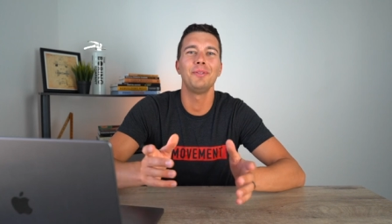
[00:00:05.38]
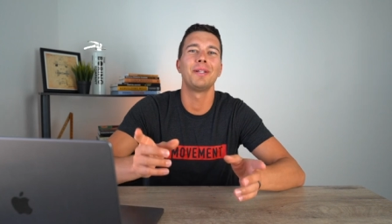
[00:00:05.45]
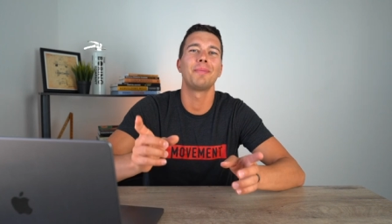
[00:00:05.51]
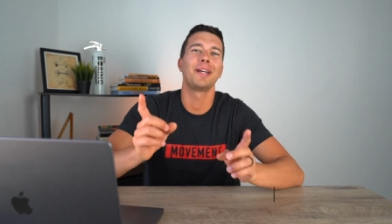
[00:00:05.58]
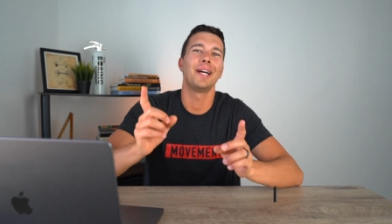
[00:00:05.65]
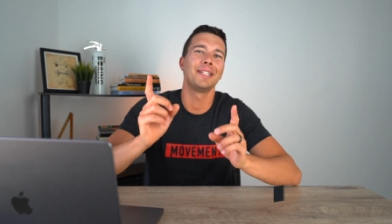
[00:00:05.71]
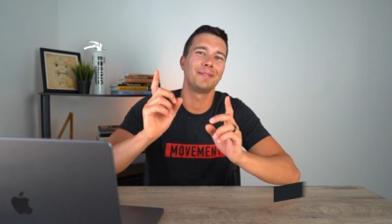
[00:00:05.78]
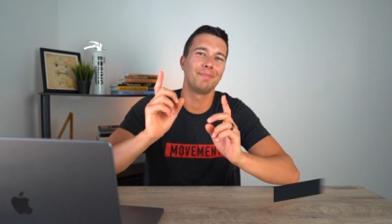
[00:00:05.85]
what's up
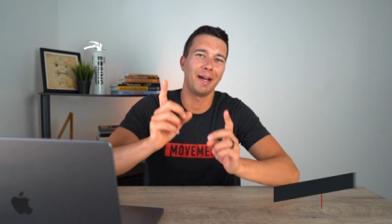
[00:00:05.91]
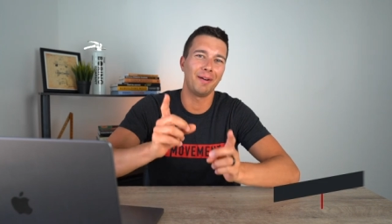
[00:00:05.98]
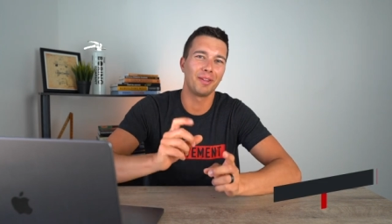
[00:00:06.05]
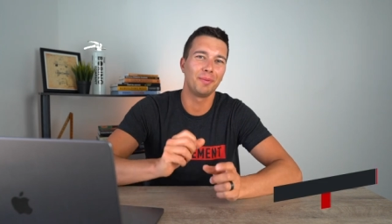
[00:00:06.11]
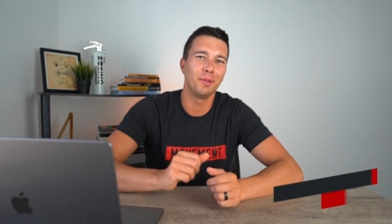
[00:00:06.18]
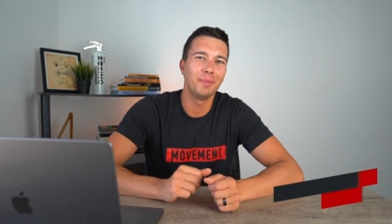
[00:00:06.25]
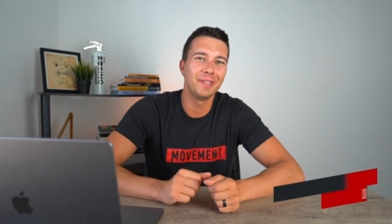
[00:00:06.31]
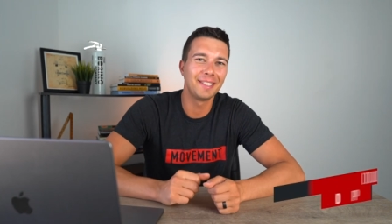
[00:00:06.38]
guys, it's Matt with
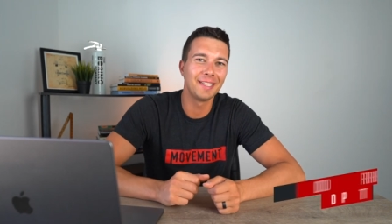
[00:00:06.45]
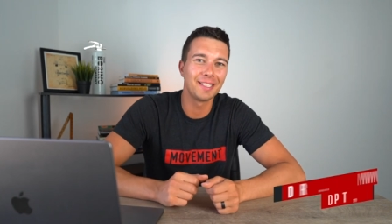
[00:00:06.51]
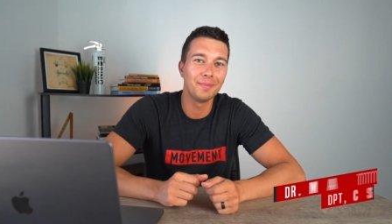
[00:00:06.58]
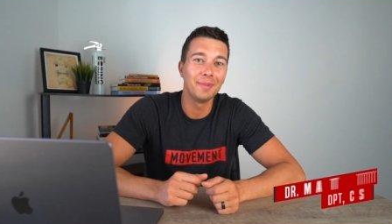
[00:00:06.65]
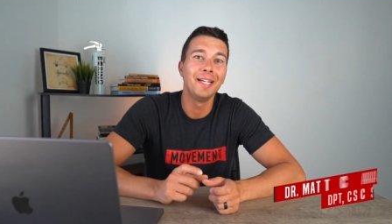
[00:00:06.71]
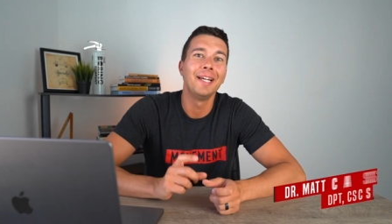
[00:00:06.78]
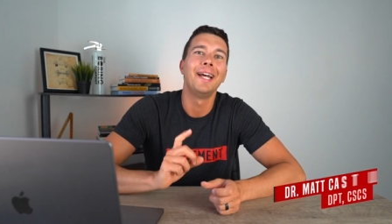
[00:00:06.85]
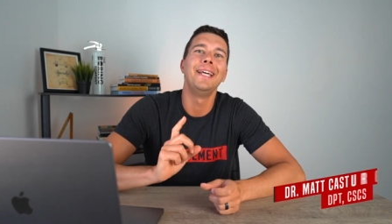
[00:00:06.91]
Movement
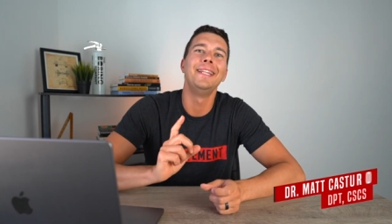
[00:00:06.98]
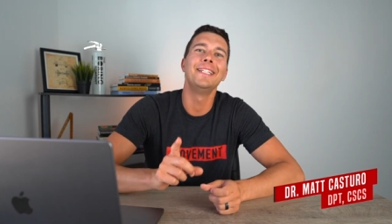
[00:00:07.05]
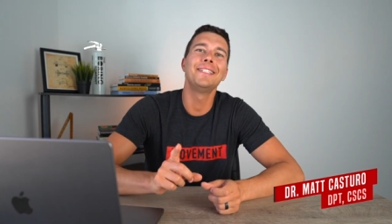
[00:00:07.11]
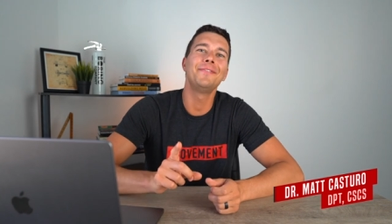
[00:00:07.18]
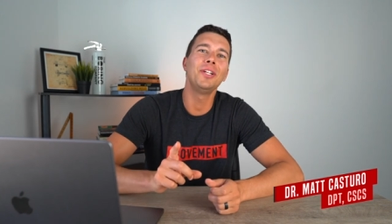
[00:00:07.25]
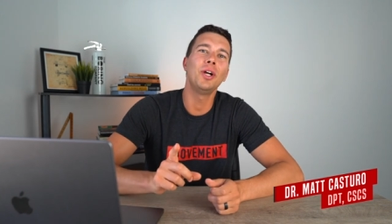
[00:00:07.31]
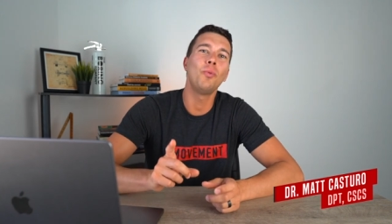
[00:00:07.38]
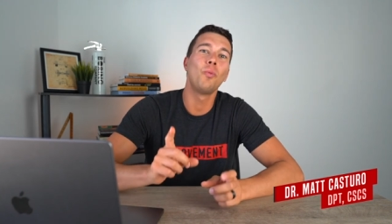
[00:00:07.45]
System. In this video,